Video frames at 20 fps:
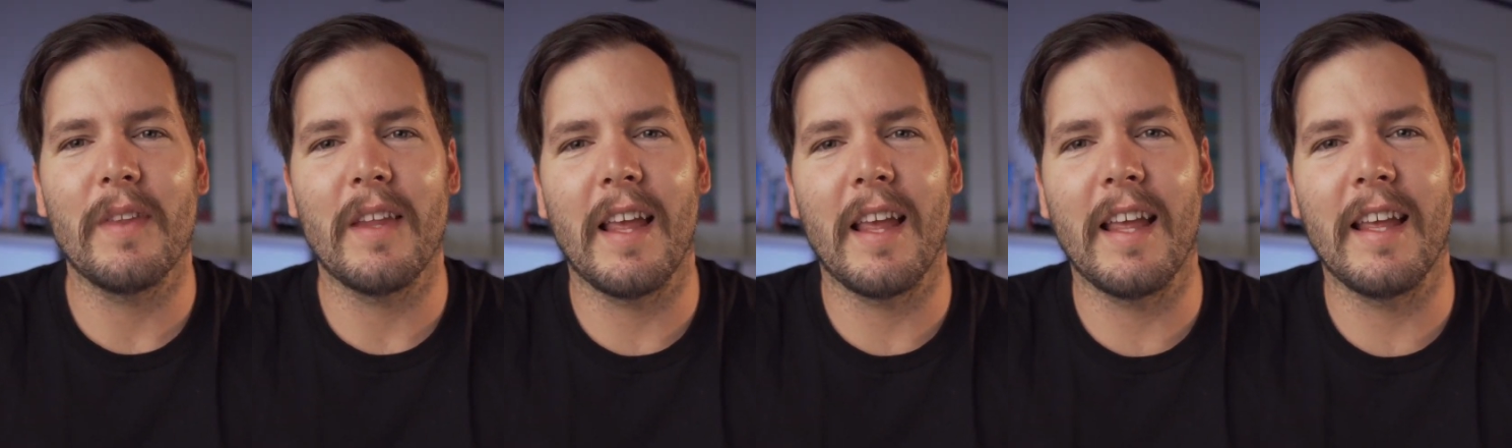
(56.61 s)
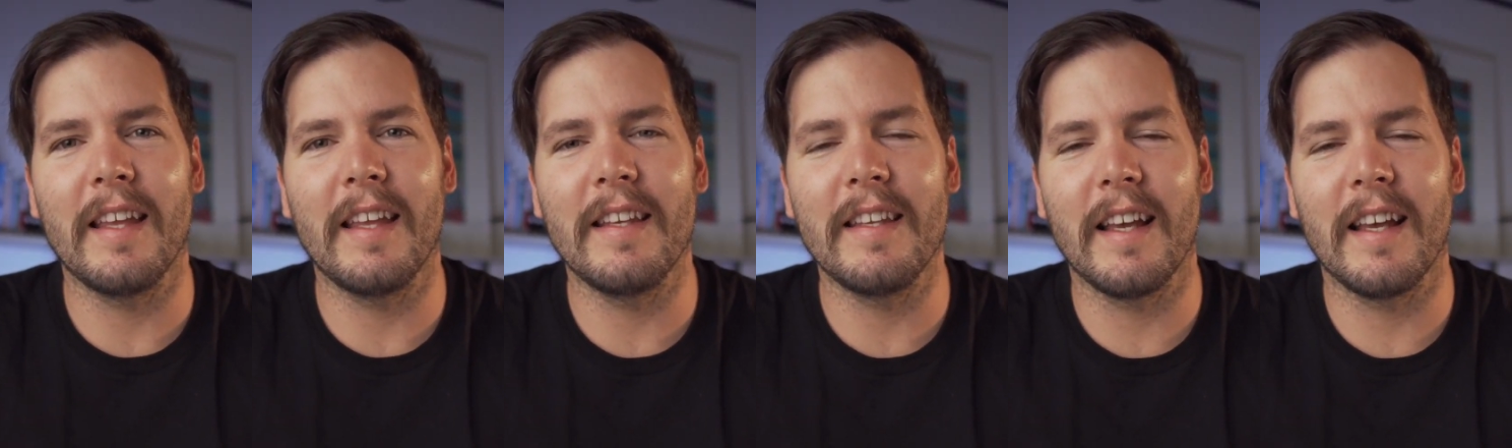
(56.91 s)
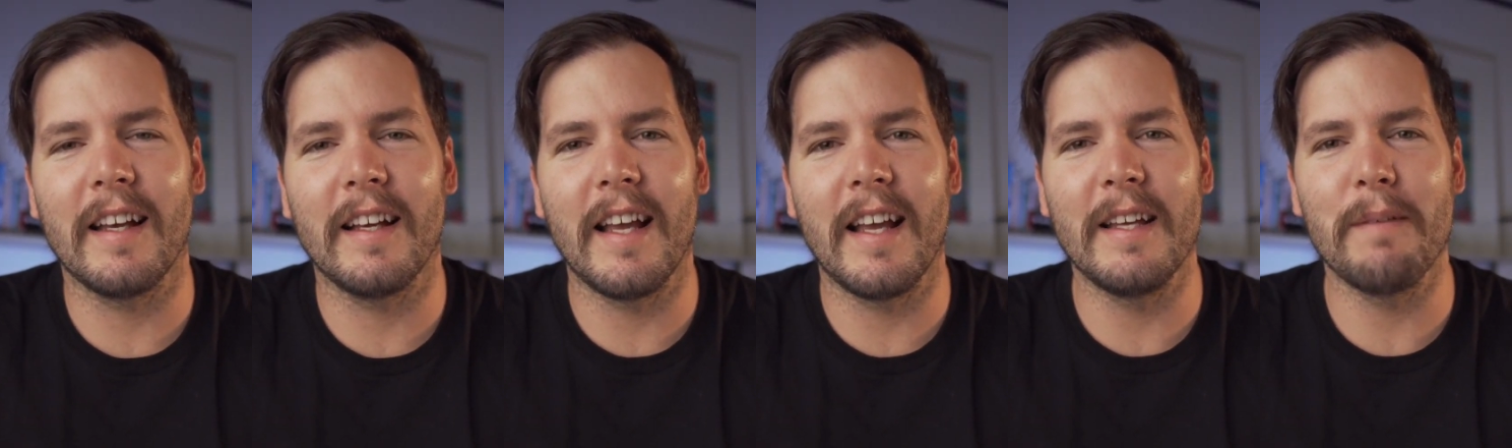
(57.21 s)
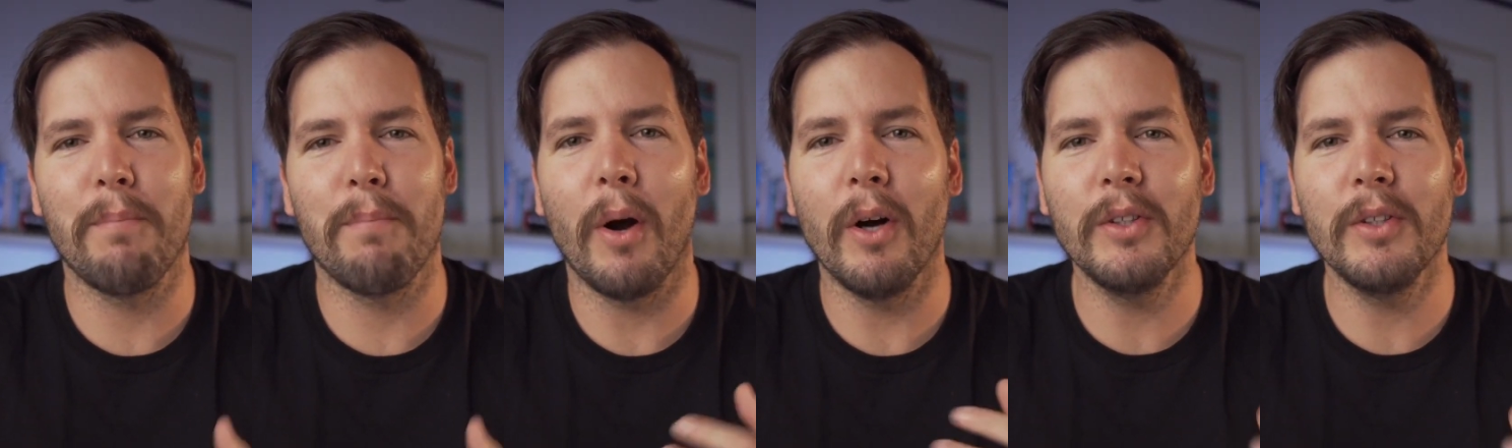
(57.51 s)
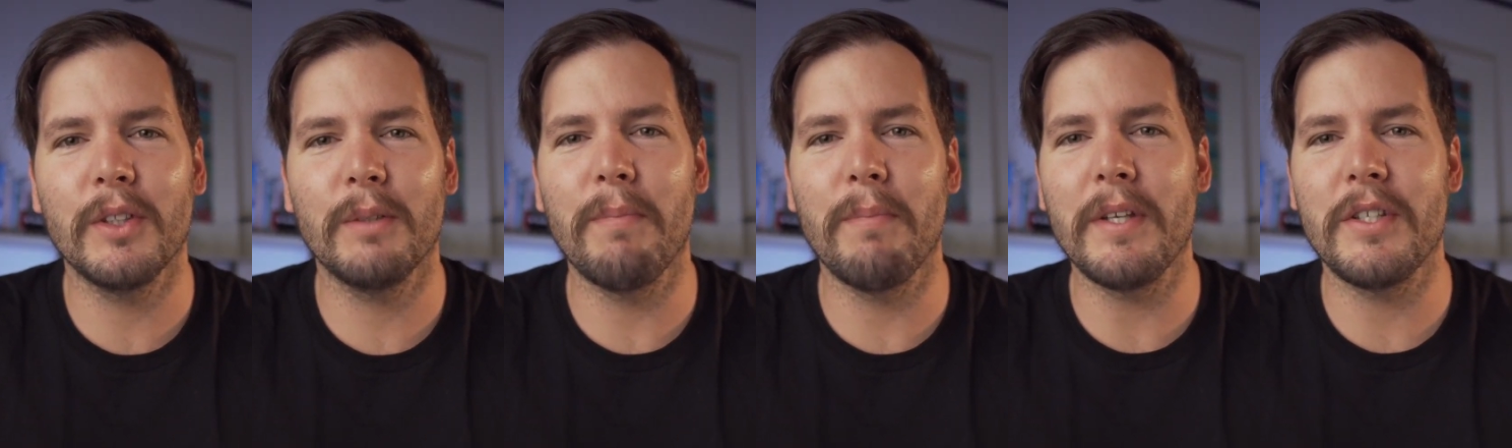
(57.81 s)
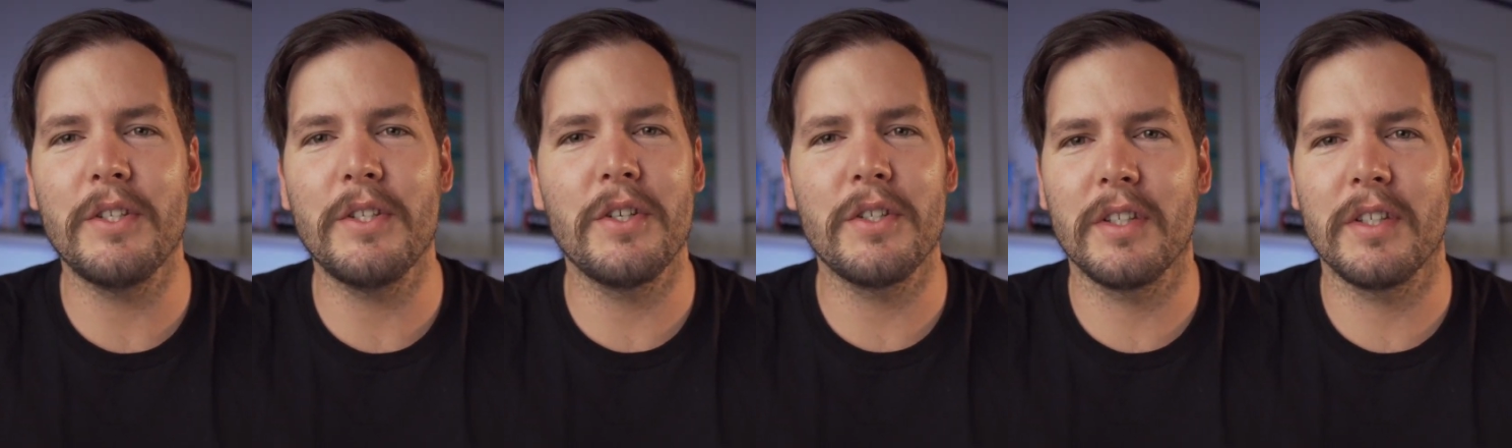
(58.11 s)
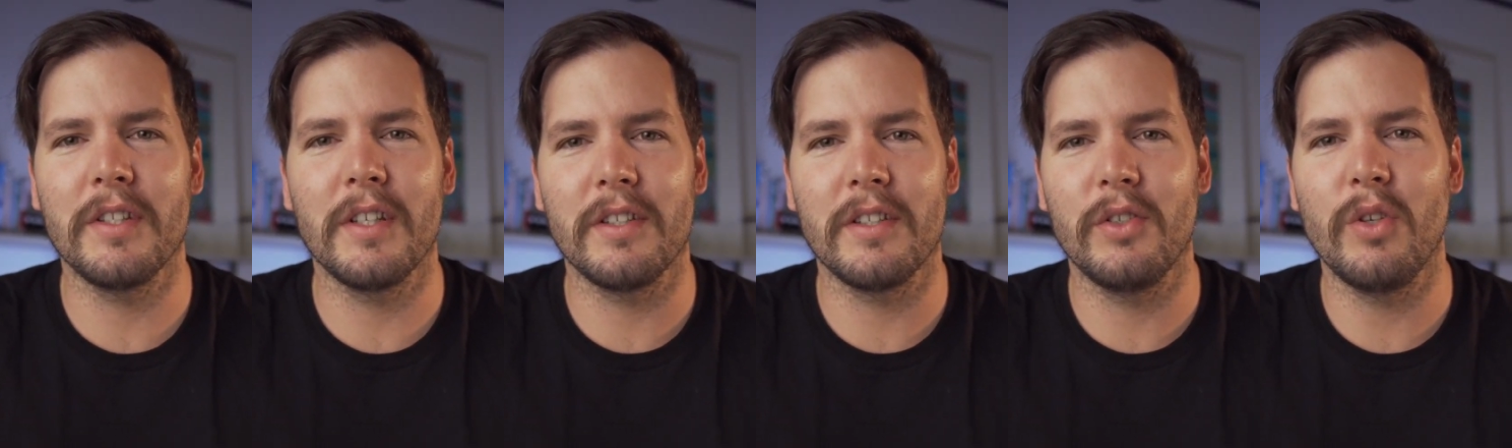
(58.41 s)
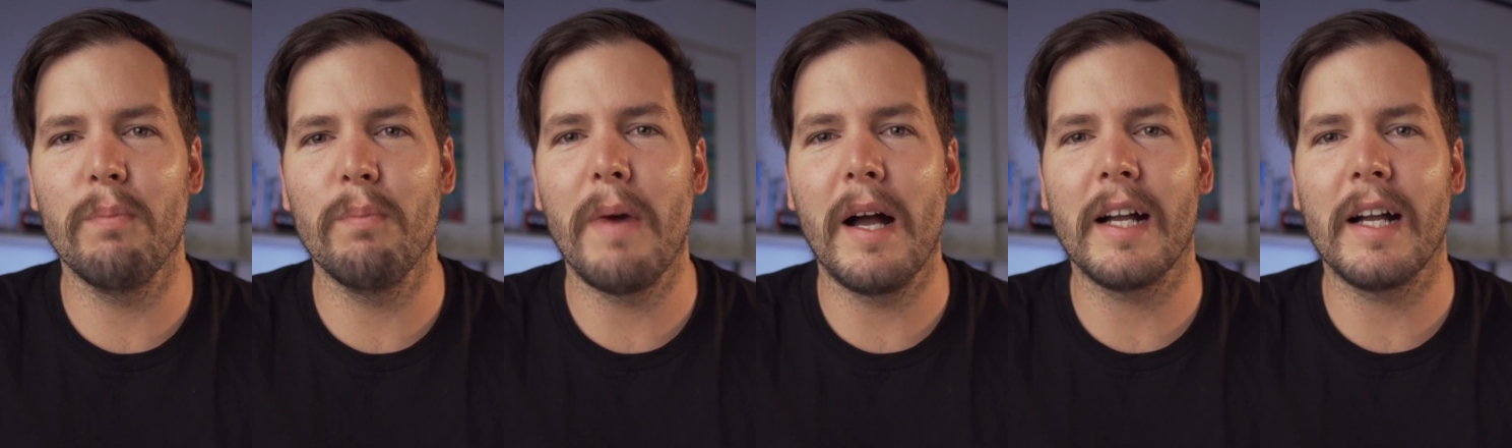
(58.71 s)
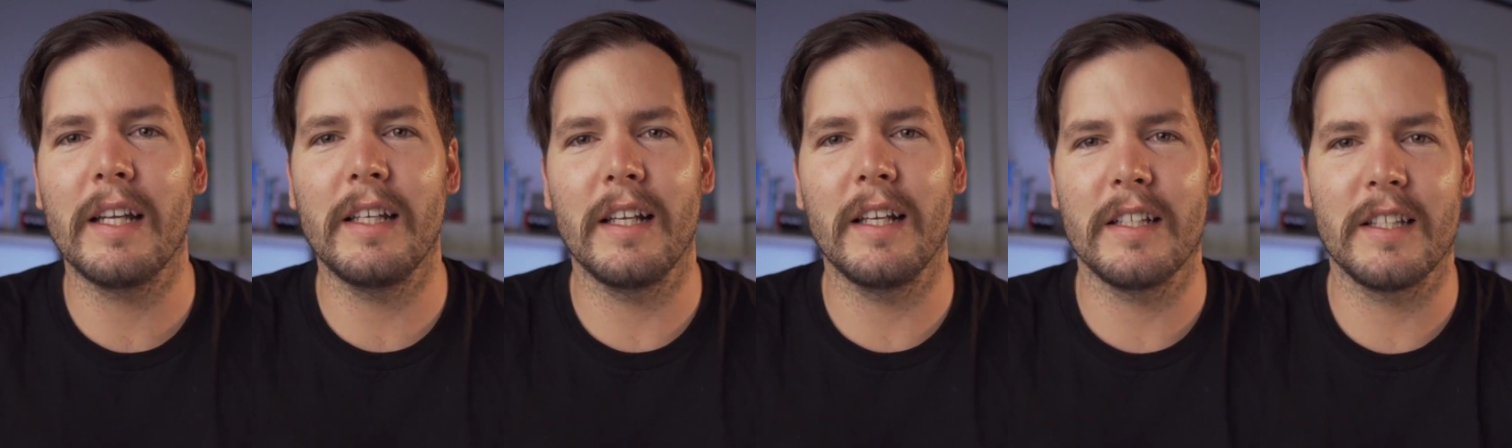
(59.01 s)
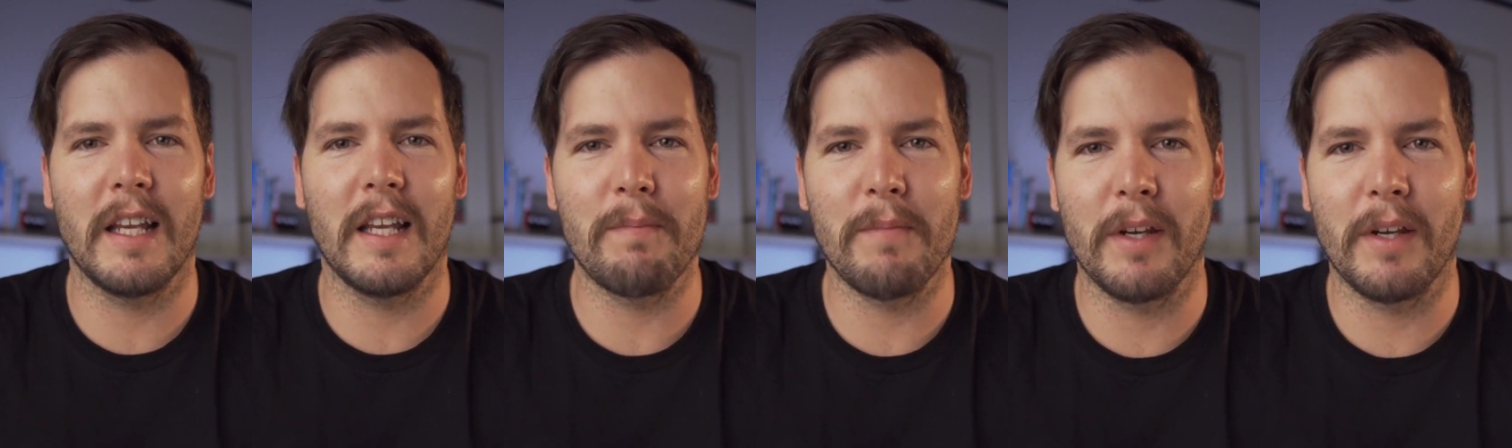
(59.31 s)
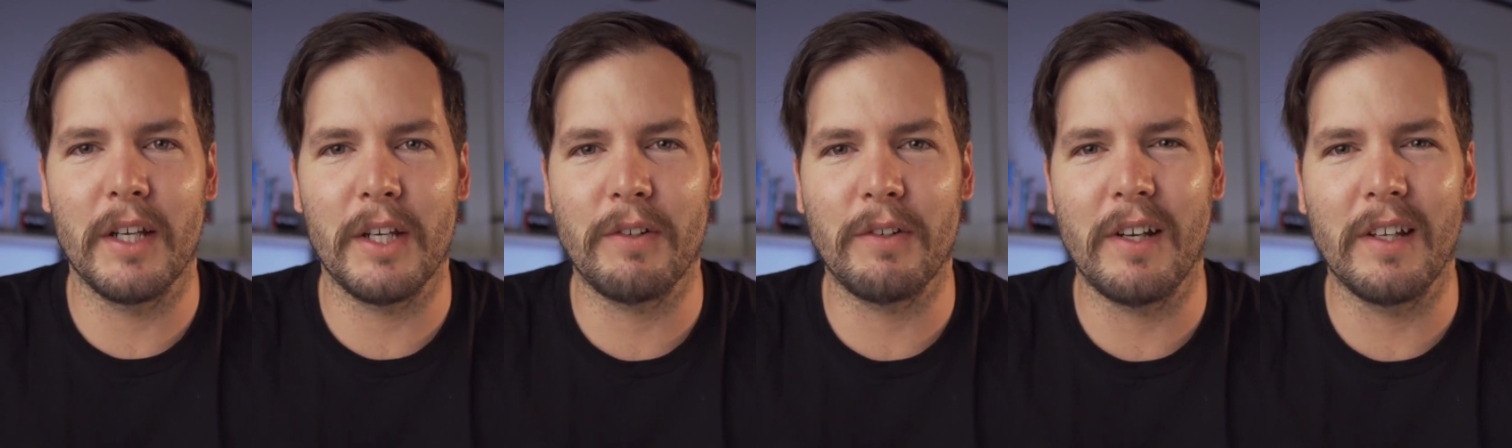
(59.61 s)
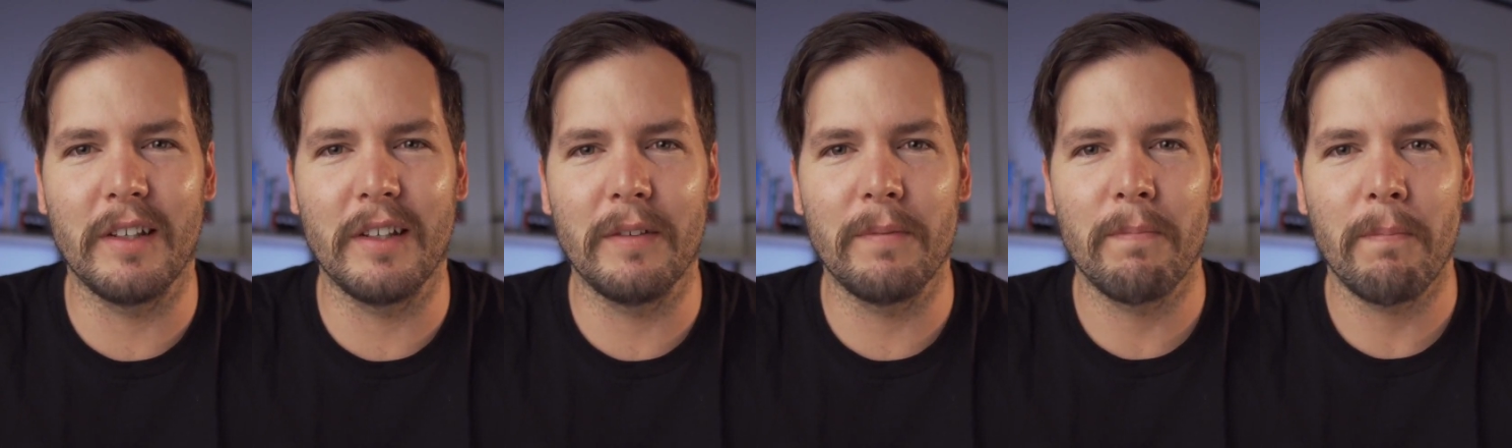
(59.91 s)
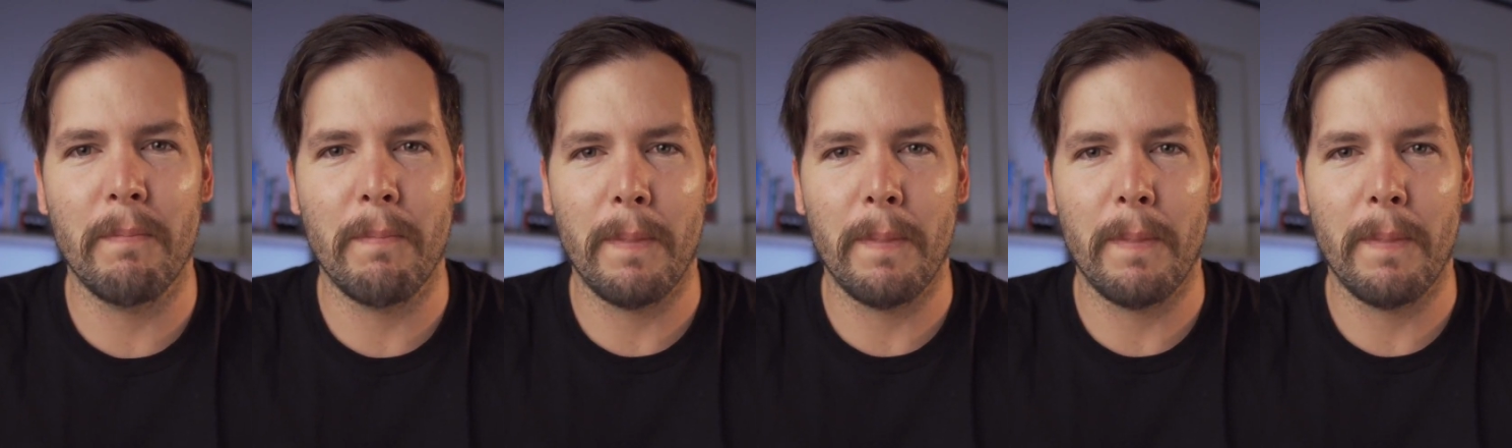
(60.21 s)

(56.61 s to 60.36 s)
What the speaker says: and post messages in this new marketing team that I created.